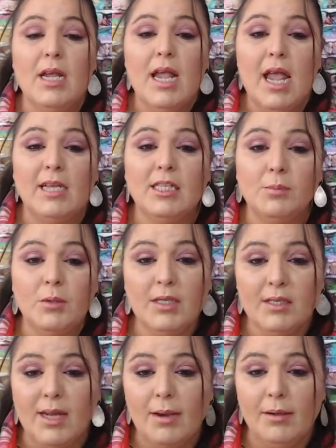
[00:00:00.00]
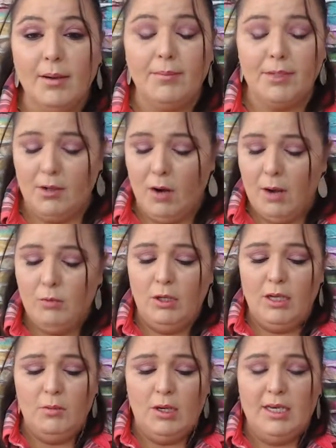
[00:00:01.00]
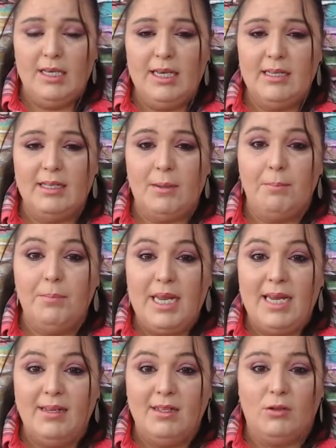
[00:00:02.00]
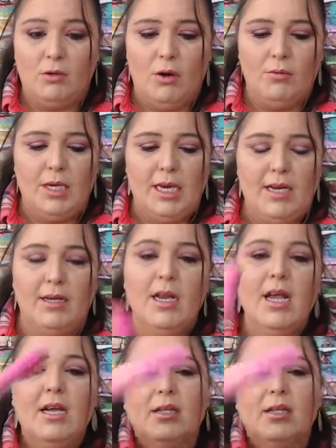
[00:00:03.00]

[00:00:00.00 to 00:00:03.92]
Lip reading: and spring is coming up, so I really wanted to get some pinks thrown in, so I